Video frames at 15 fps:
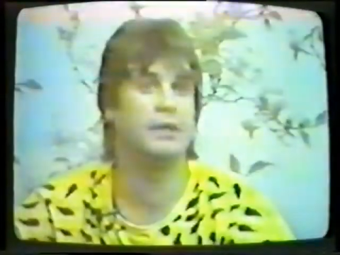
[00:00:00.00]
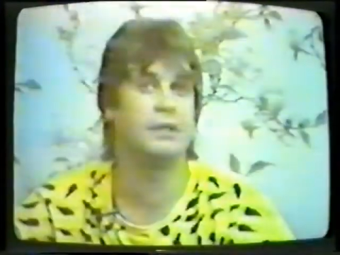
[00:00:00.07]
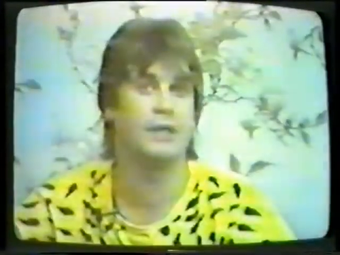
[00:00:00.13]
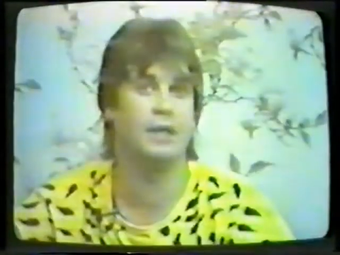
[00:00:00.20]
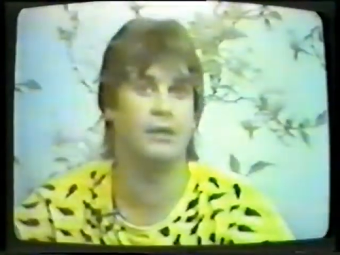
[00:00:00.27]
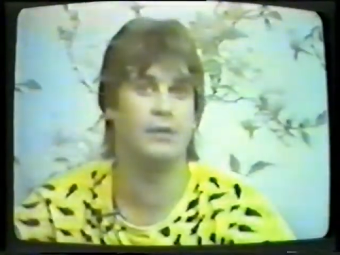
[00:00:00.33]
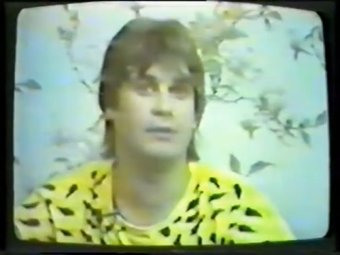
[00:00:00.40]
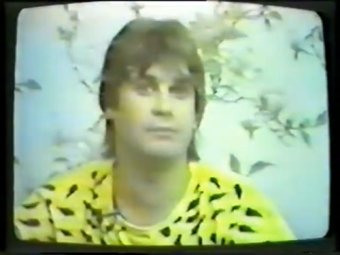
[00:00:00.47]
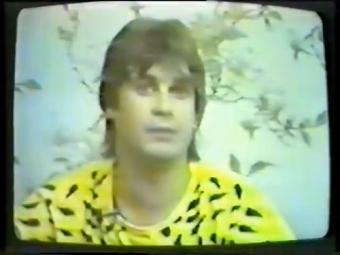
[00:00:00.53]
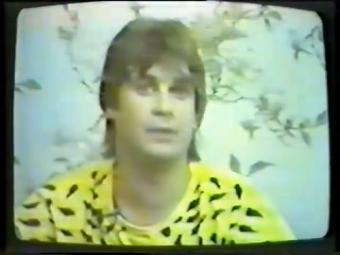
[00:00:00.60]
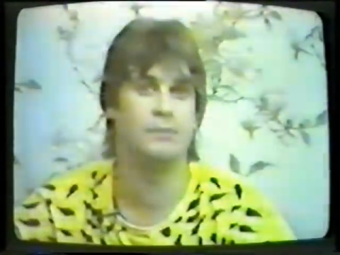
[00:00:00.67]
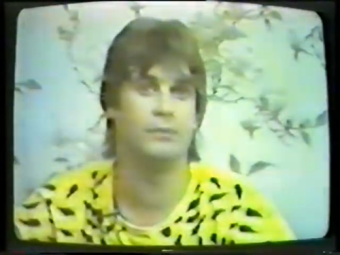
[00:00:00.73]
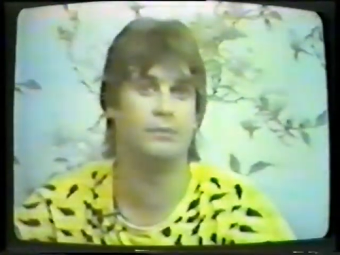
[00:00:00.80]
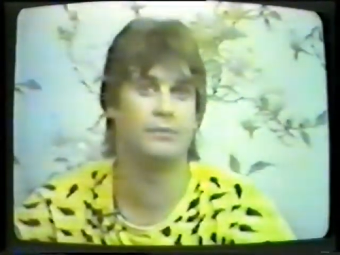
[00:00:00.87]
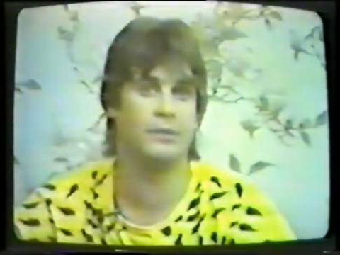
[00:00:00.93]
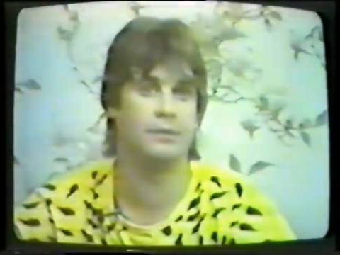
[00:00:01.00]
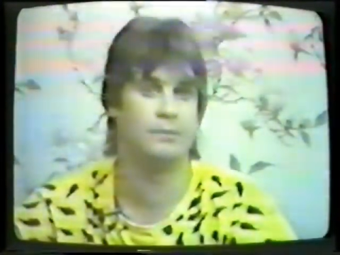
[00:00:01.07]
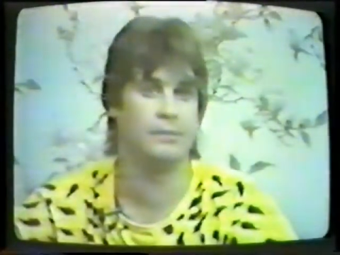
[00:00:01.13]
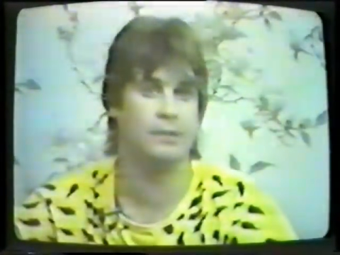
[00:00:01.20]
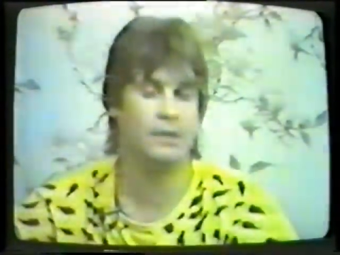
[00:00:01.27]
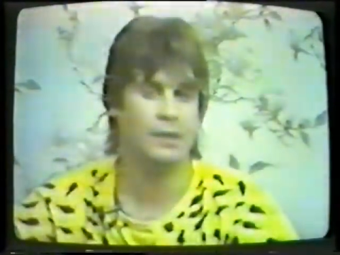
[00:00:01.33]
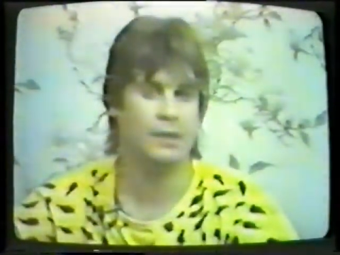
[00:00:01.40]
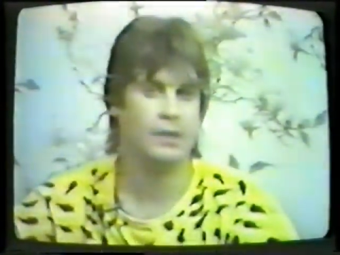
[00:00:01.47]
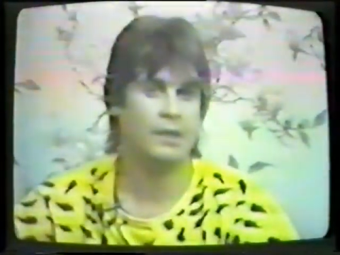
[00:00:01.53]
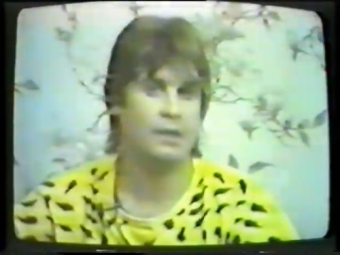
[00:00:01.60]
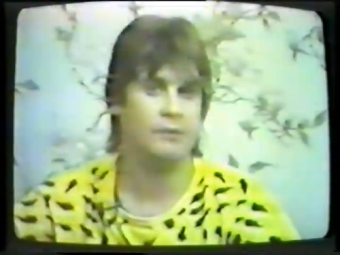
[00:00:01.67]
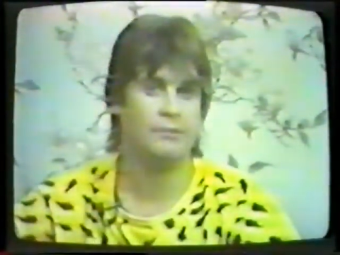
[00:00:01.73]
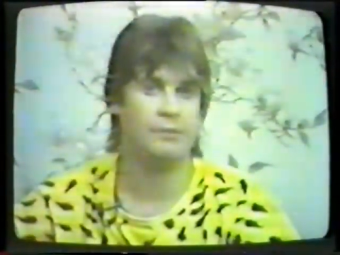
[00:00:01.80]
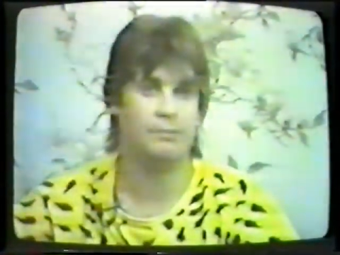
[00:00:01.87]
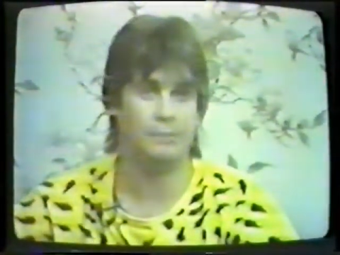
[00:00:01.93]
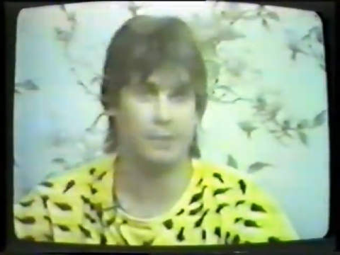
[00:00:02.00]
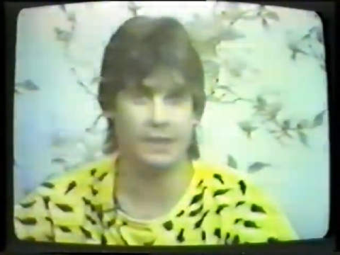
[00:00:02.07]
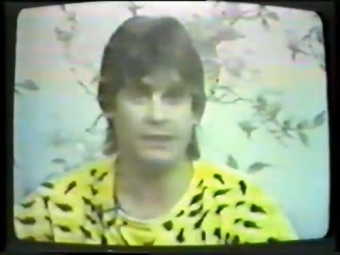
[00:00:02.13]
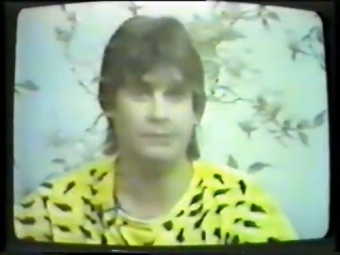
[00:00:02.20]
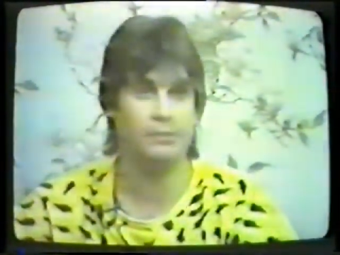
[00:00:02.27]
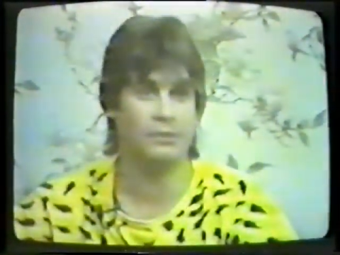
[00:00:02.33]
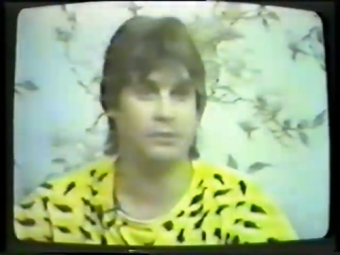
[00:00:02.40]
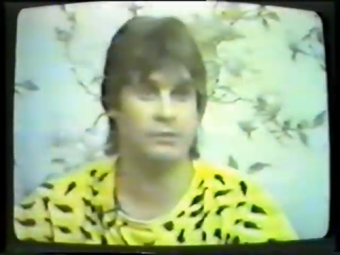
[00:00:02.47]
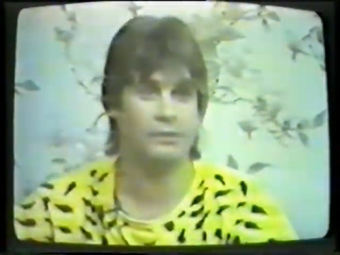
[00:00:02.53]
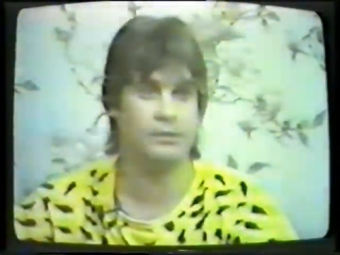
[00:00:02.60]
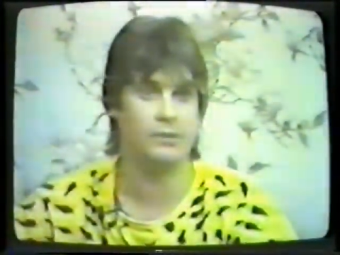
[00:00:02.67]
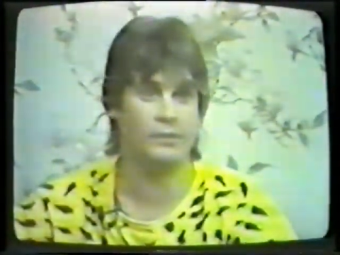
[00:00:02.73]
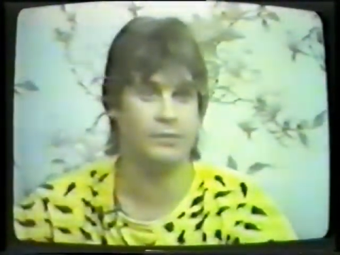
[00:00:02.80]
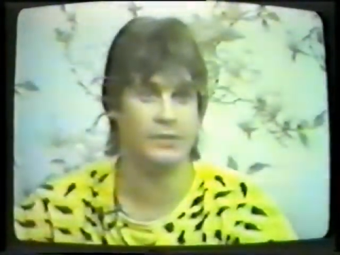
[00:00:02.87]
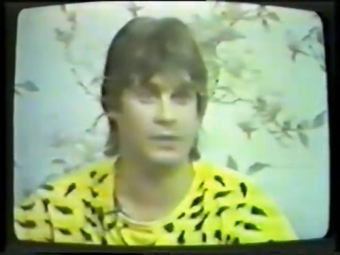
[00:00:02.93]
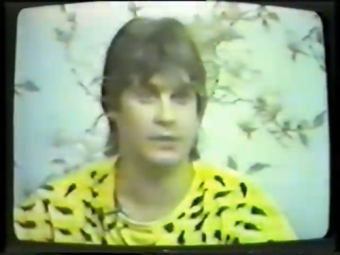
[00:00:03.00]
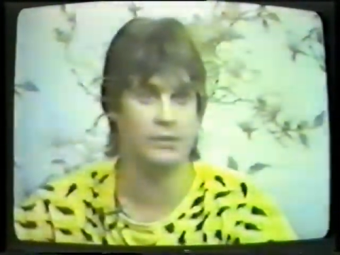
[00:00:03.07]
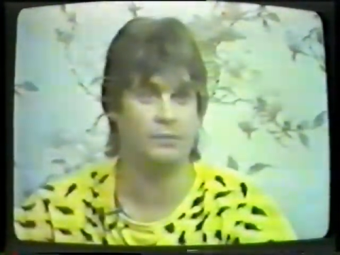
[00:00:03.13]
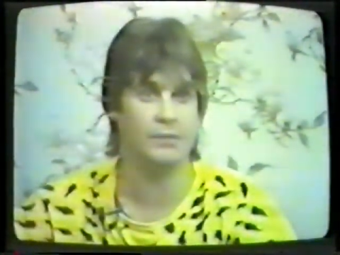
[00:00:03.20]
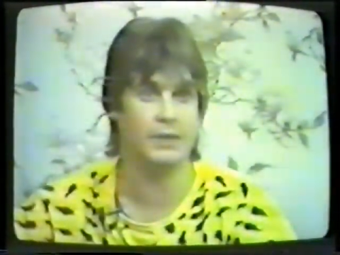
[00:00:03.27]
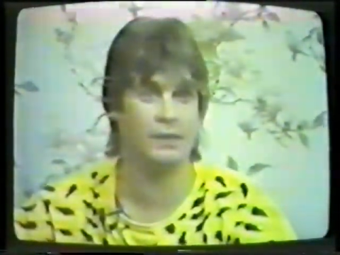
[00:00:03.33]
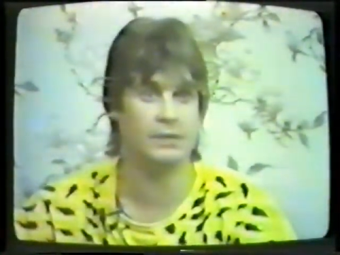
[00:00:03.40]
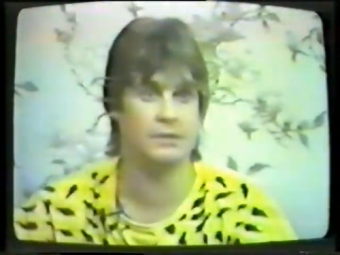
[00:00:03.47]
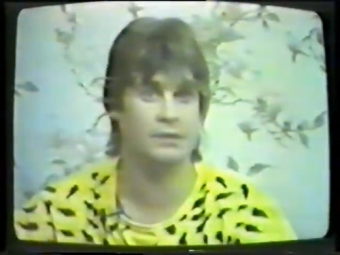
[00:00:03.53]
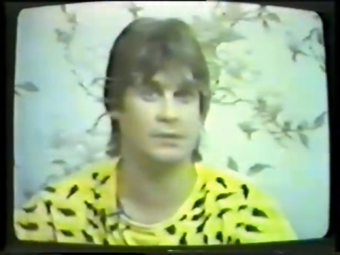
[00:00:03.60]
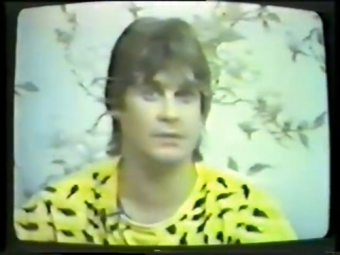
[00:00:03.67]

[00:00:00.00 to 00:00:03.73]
caring people for, the, for people, for, for humanity.